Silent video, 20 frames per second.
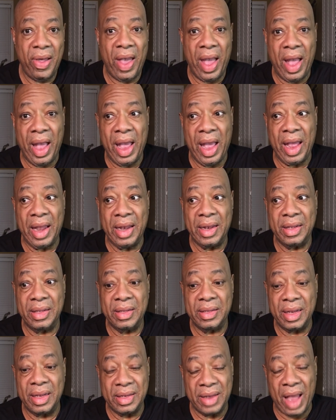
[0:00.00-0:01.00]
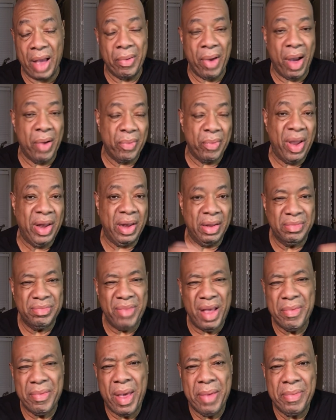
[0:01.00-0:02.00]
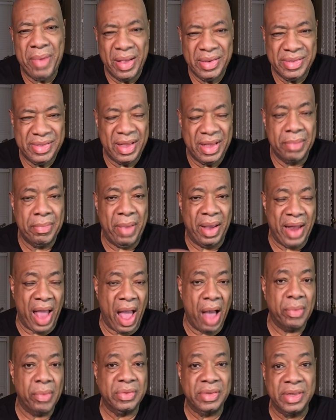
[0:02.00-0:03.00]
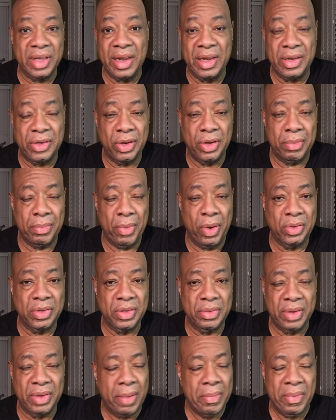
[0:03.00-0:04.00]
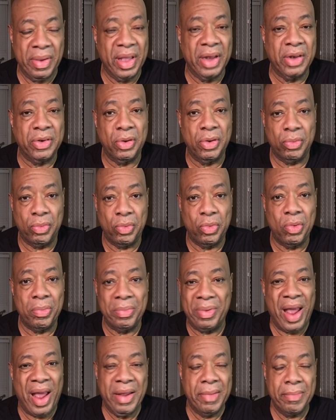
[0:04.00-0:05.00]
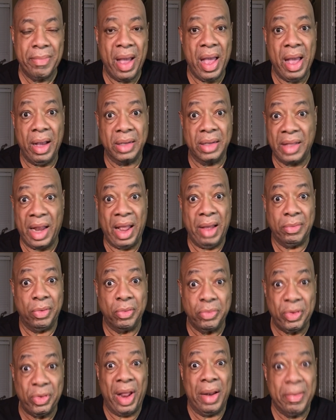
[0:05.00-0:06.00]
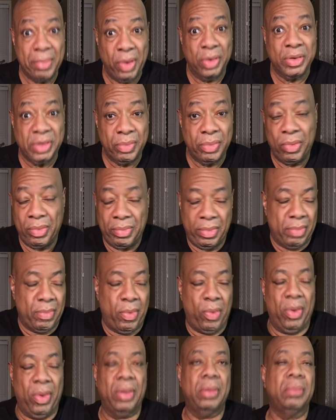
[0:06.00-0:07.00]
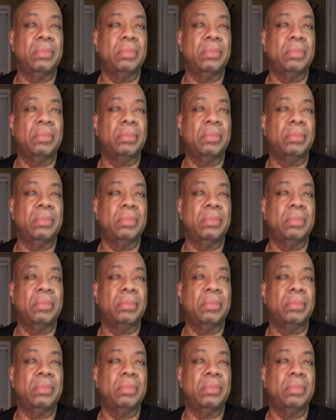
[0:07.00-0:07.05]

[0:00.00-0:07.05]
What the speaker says: And that way I waited maybe 7-8 hours to get into the emergency. I mean, get into a room, but I didn't mind because I didn't have to go to that emergency room no more.